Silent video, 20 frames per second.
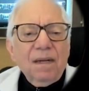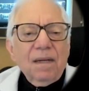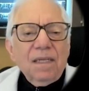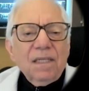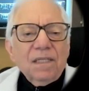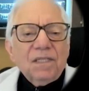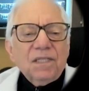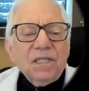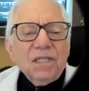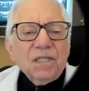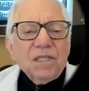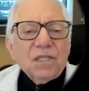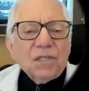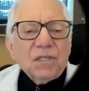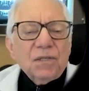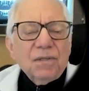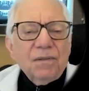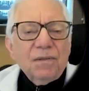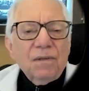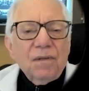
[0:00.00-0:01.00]
It
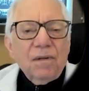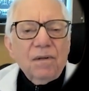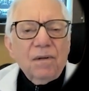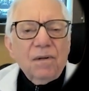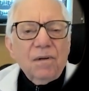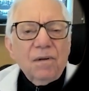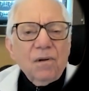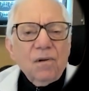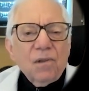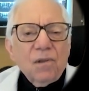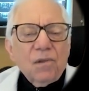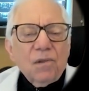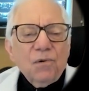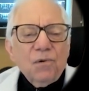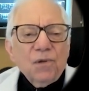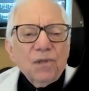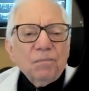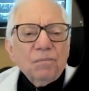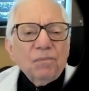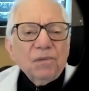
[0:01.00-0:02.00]
sees
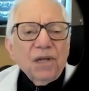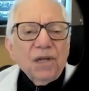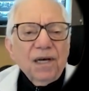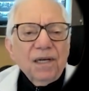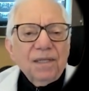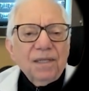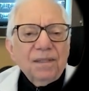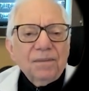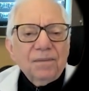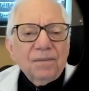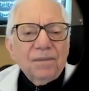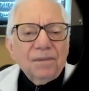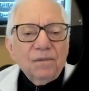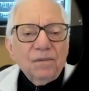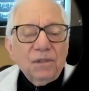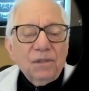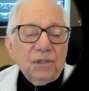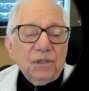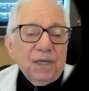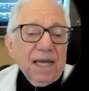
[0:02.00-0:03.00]
through the blood,
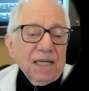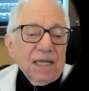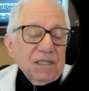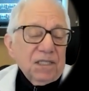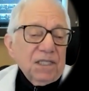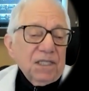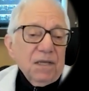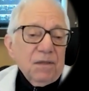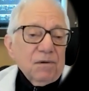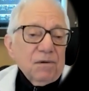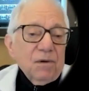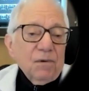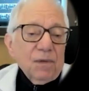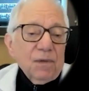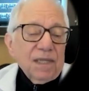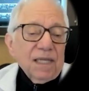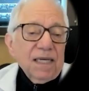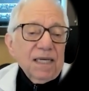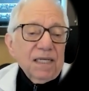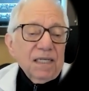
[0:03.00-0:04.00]
which you can't see through
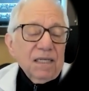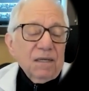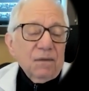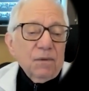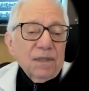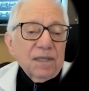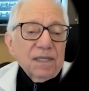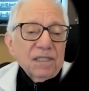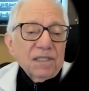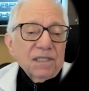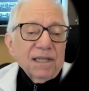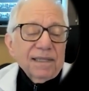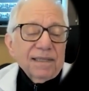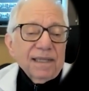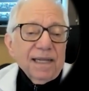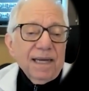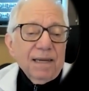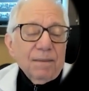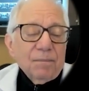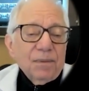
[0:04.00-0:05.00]
with a slit
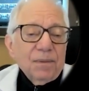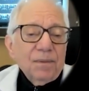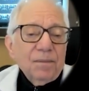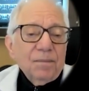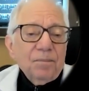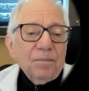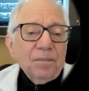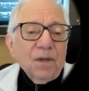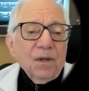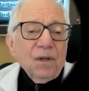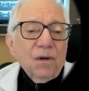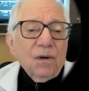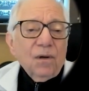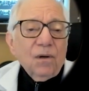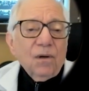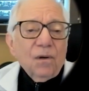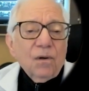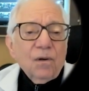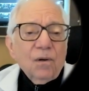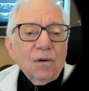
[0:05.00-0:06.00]
lamp
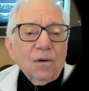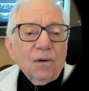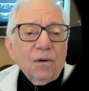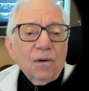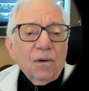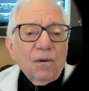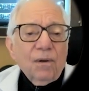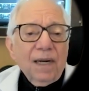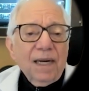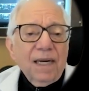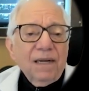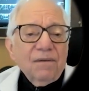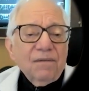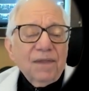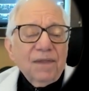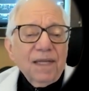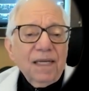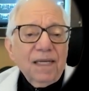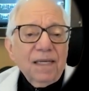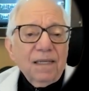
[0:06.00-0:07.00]
or any of
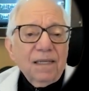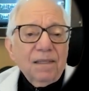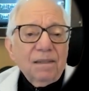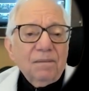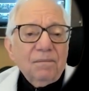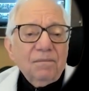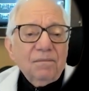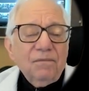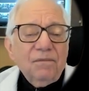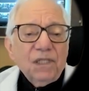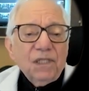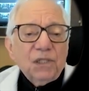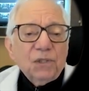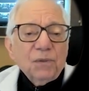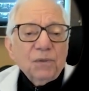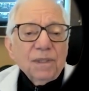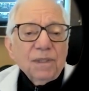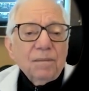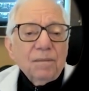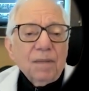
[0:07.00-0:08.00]
the
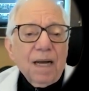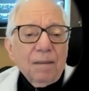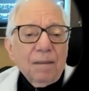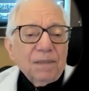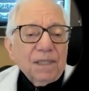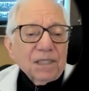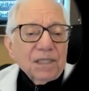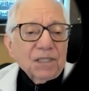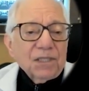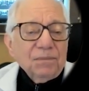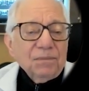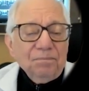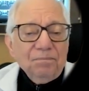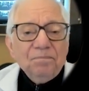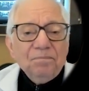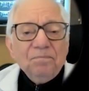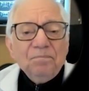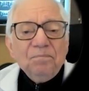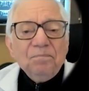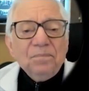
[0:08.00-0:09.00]
visual optics.
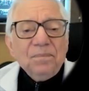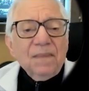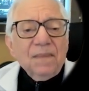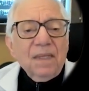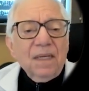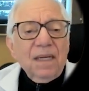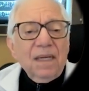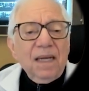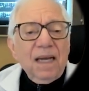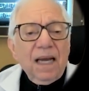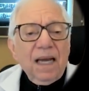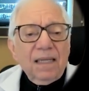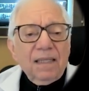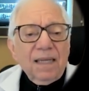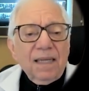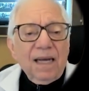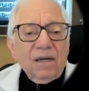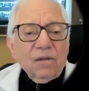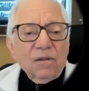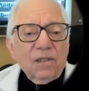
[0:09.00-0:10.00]
And
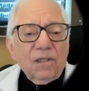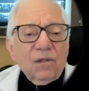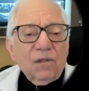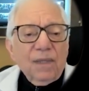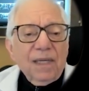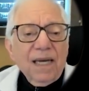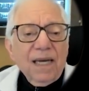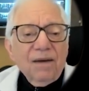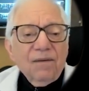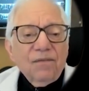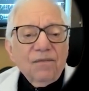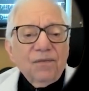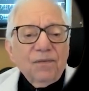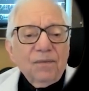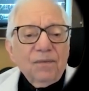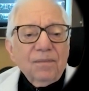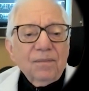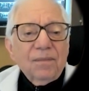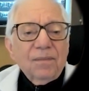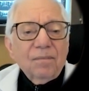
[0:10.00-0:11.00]
not only do we have
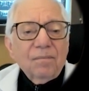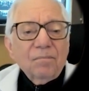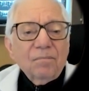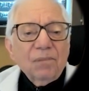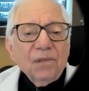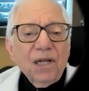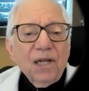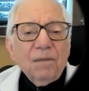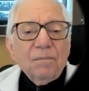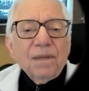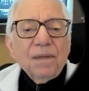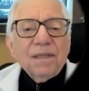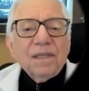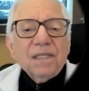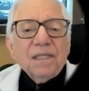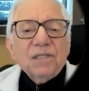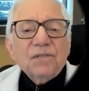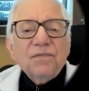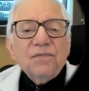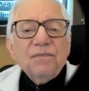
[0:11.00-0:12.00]
blood, but
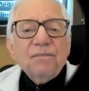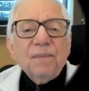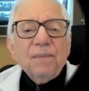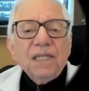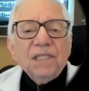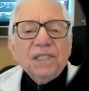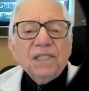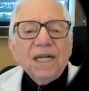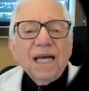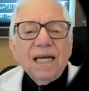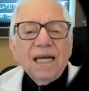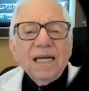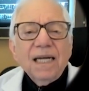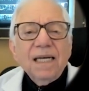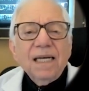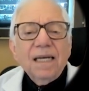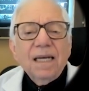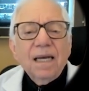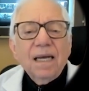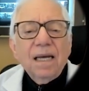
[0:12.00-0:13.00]
this patient had
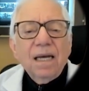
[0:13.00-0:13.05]
a